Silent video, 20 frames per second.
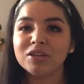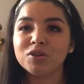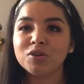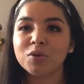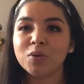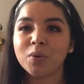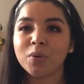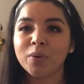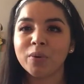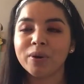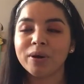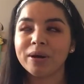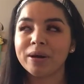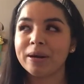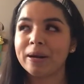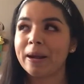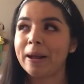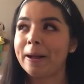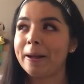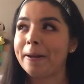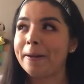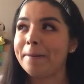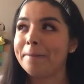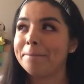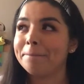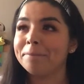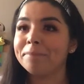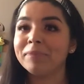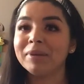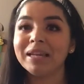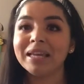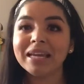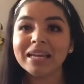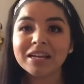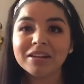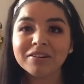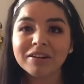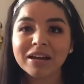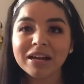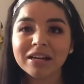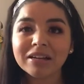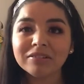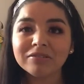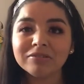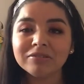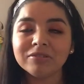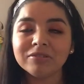your playground,